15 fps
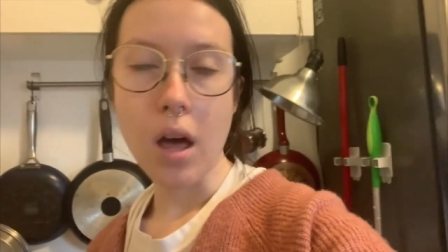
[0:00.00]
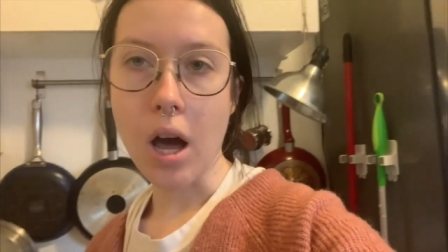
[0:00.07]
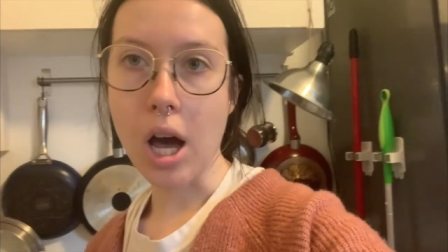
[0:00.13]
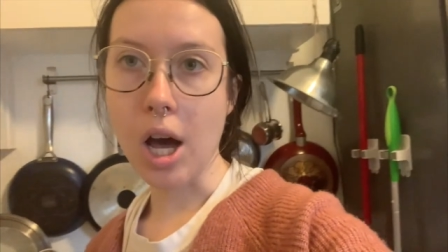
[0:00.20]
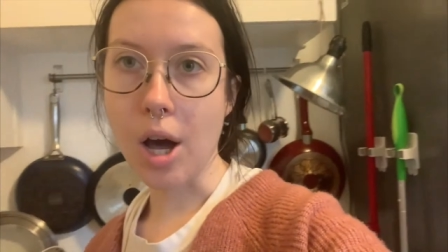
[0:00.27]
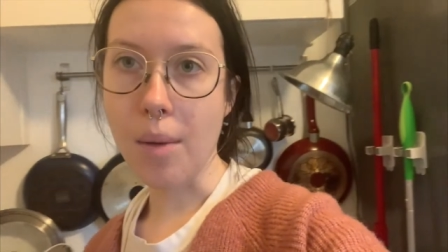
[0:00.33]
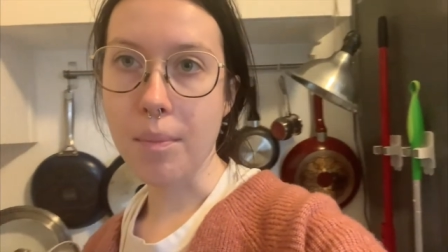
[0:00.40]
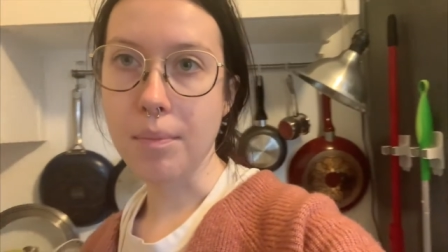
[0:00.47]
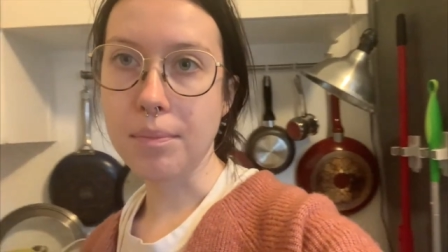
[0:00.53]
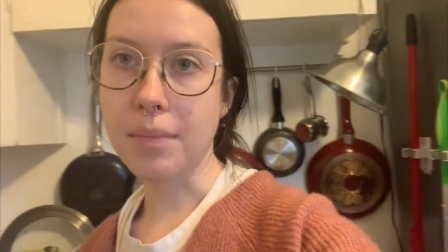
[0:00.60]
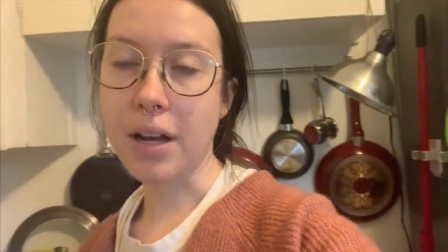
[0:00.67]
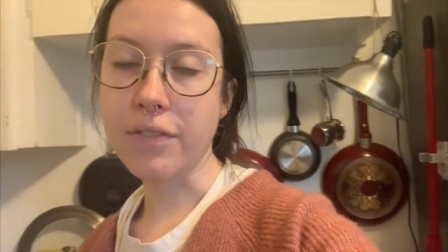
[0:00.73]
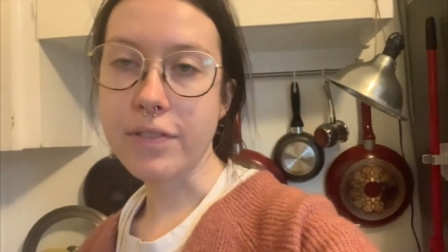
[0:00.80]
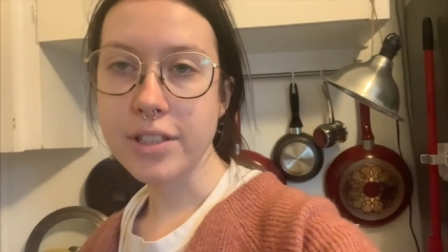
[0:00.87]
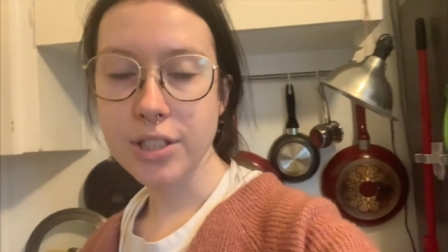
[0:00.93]

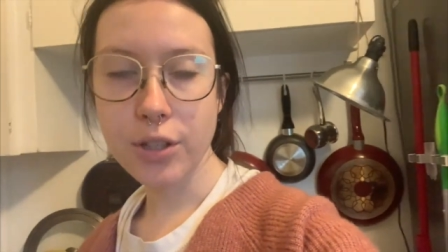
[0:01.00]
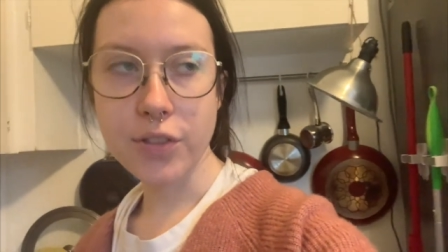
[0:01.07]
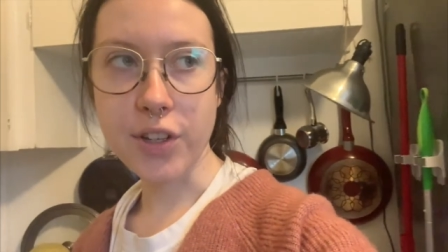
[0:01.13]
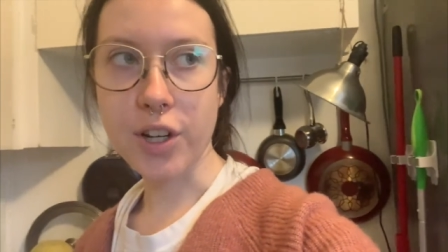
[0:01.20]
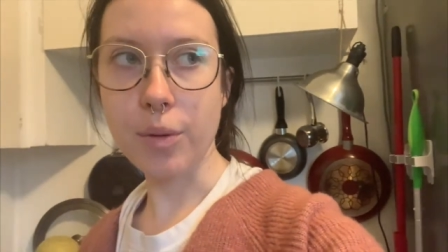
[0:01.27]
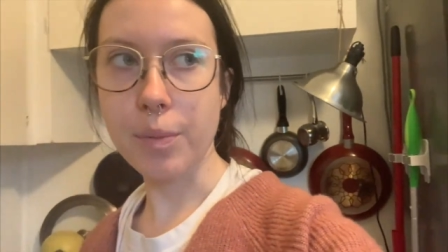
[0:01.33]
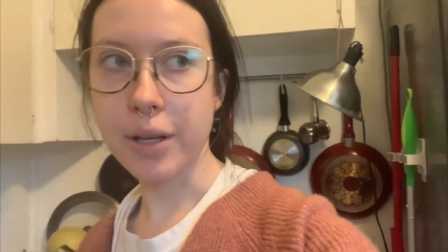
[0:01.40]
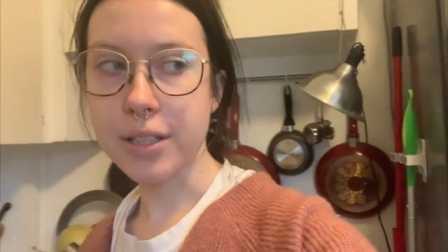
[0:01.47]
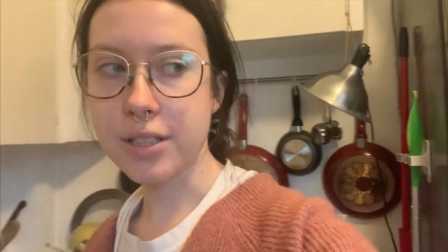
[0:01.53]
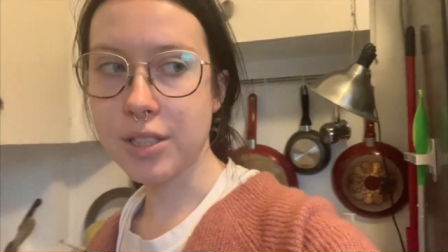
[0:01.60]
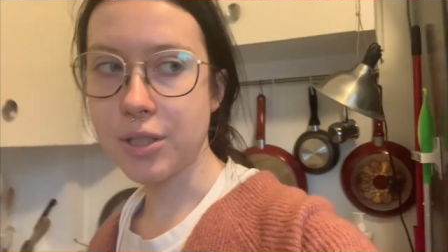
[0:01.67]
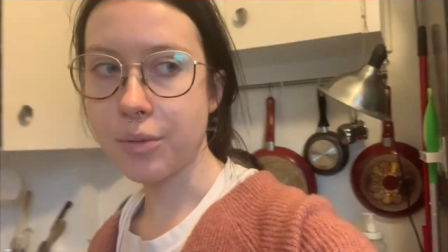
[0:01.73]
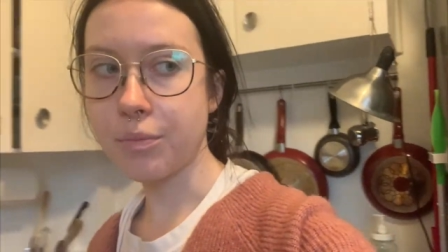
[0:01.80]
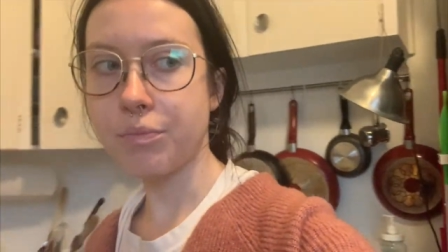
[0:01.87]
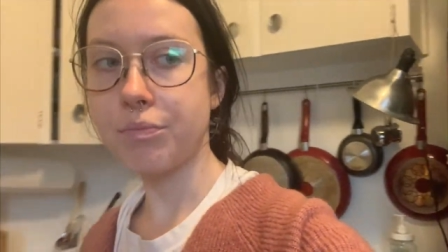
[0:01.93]
My
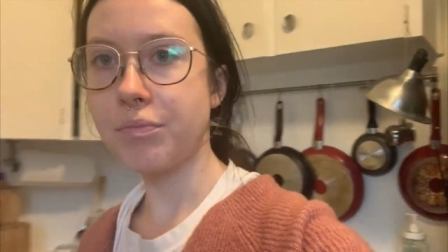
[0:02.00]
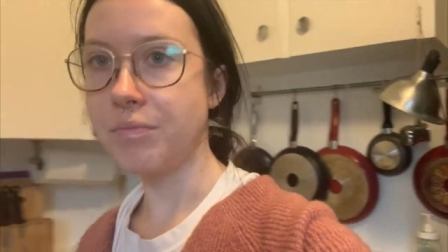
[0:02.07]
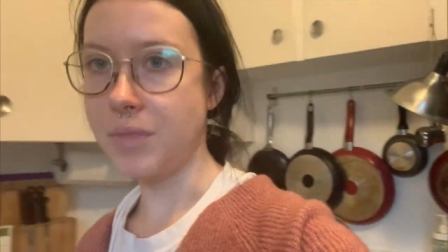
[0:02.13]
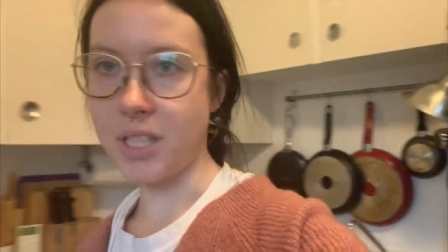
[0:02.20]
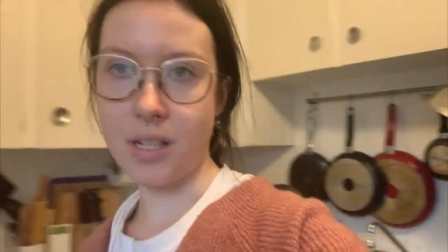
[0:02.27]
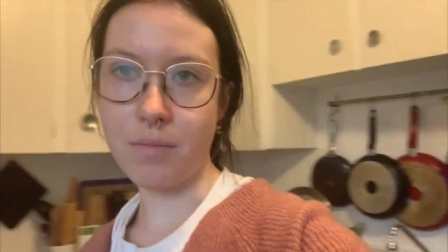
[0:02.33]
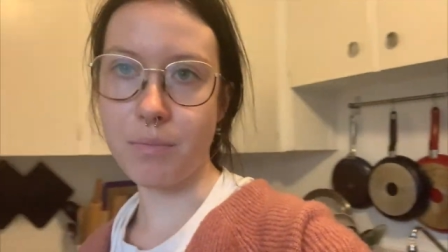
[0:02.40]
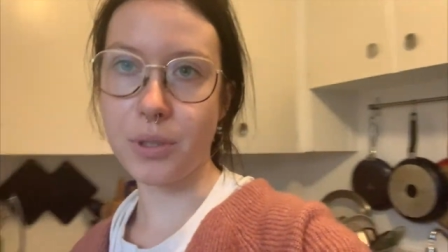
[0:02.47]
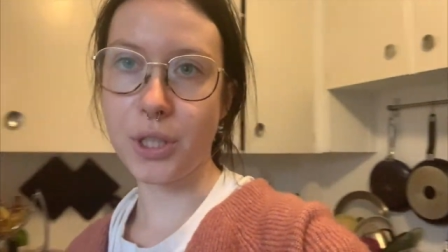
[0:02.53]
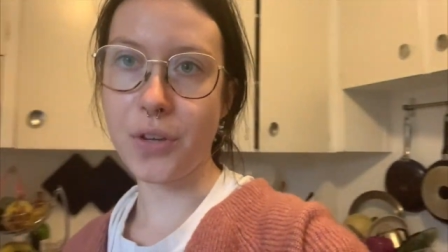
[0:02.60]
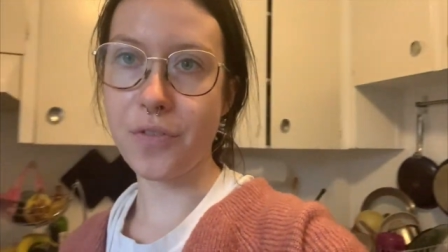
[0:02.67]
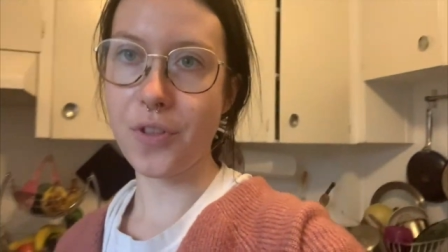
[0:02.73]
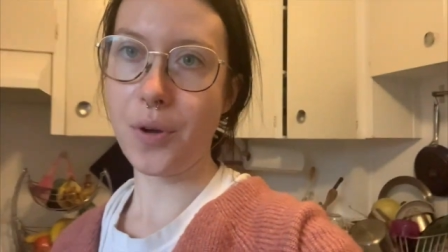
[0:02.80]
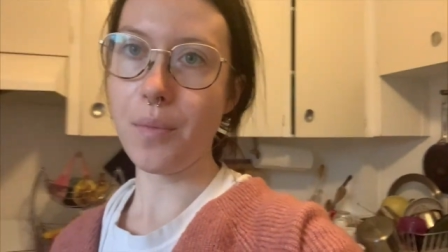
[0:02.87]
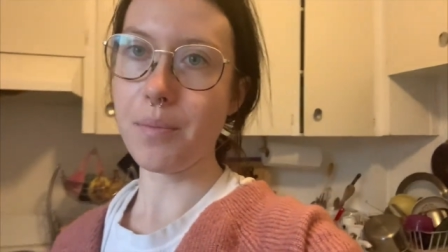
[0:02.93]
physiotherapist didn't
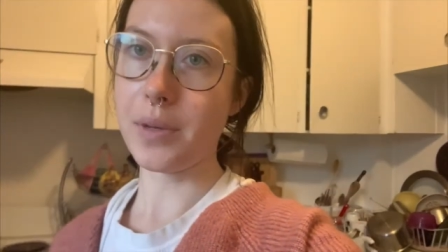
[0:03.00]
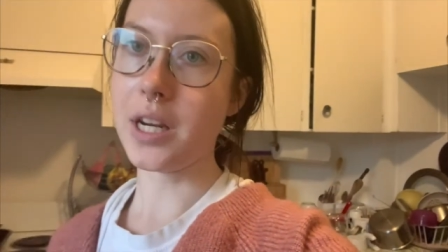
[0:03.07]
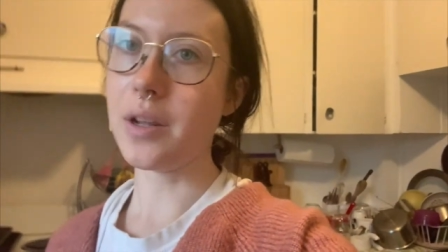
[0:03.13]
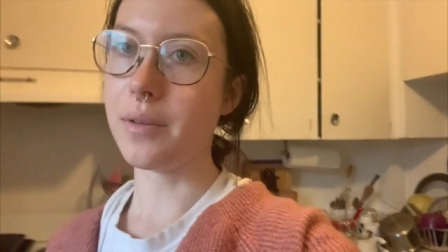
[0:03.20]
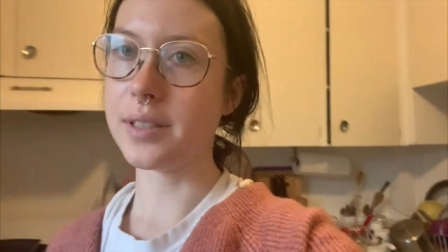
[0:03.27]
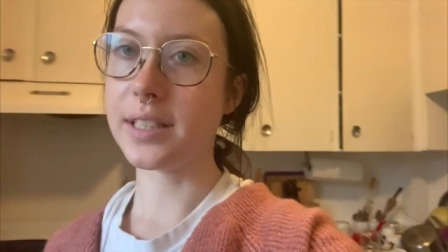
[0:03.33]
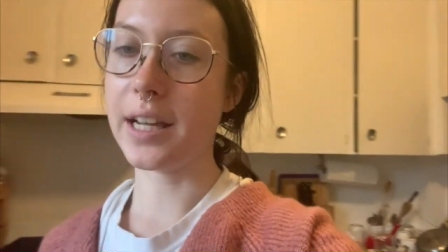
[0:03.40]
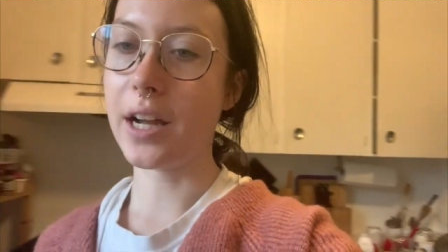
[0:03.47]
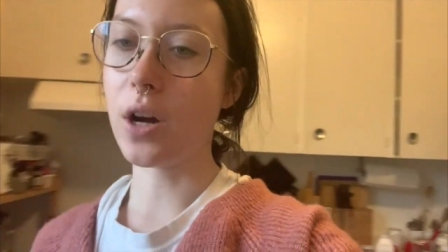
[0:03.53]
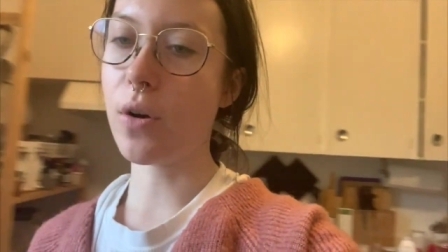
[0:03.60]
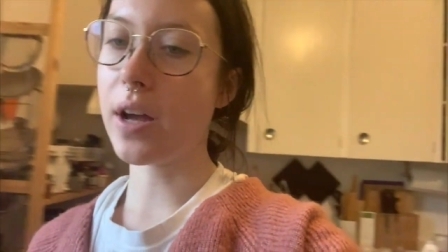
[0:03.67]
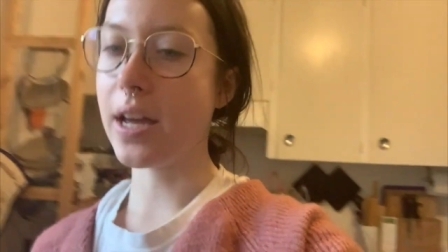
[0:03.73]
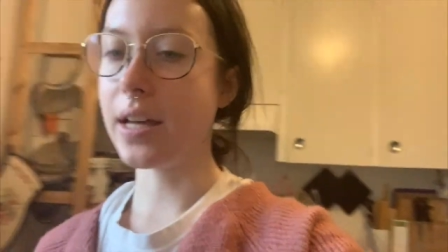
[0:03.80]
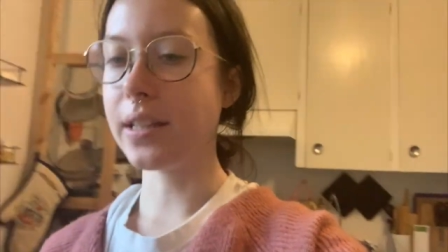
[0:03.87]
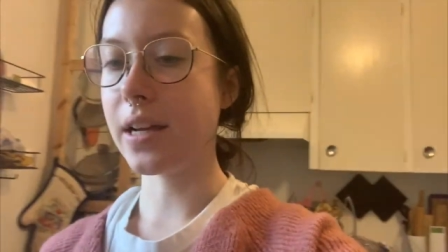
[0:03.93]
believe them, but he was like,
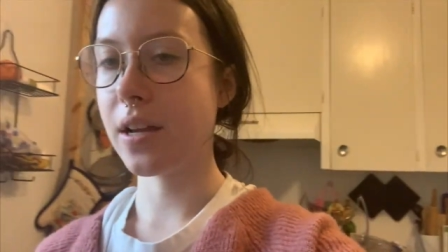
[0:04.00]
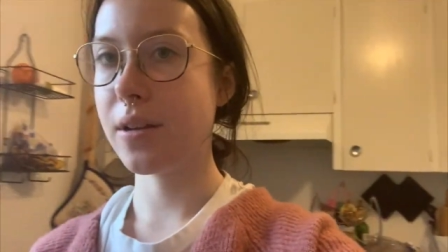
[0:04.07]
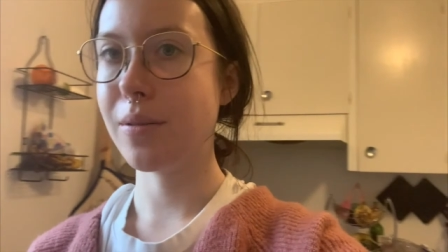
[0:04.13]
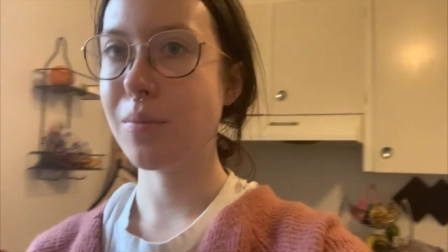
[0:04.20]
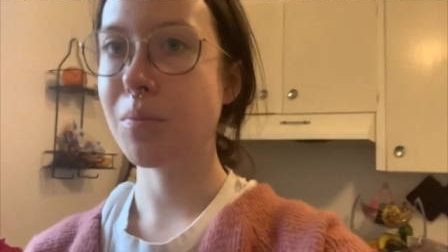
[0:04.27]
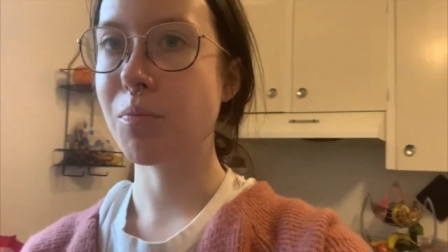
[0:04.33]
okay, like,